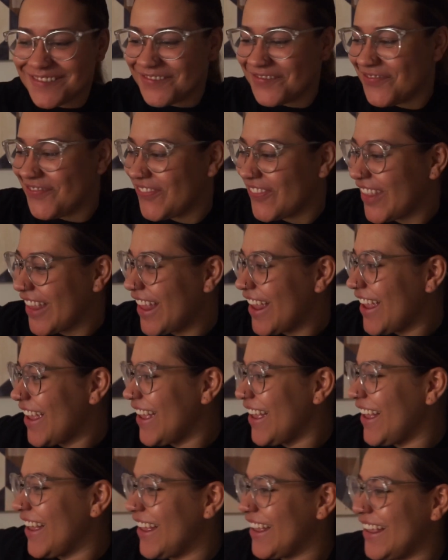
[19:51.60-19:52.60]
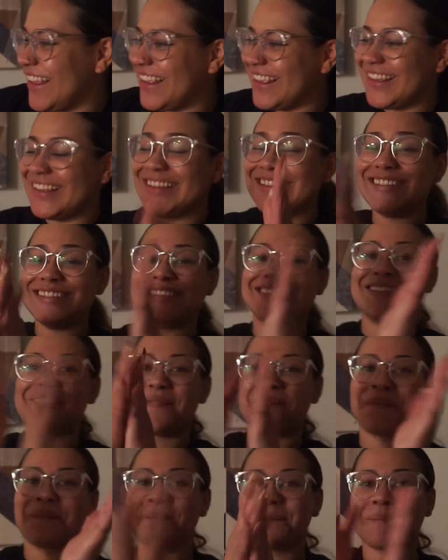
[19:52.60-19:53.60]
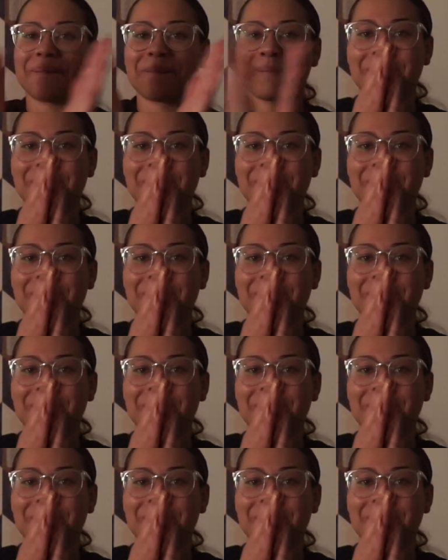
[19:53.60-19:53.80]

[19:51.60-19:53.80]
Round of applause because she had anxiety,